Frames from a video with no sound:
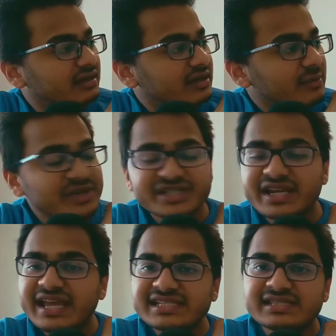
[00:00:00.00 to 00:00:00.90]

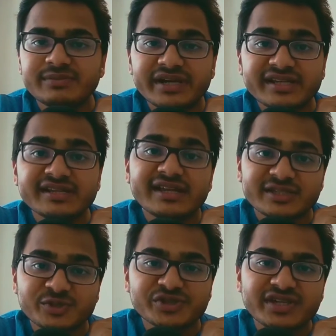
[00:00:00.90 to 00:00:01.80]
commercialized material
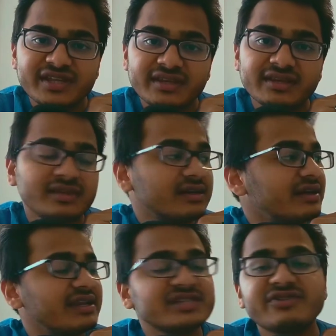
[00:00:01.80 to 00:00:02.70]
extrusion in the
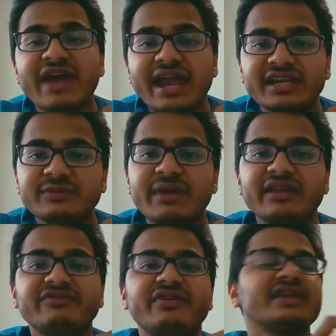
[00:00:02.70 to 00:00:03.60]
context of additive
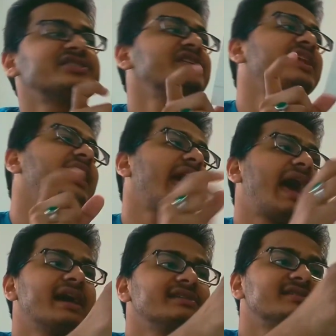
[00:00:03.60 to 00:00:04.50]
manufacturing
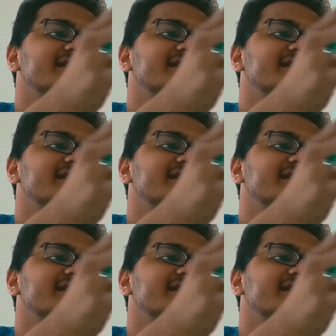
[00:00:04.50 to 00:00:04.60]
as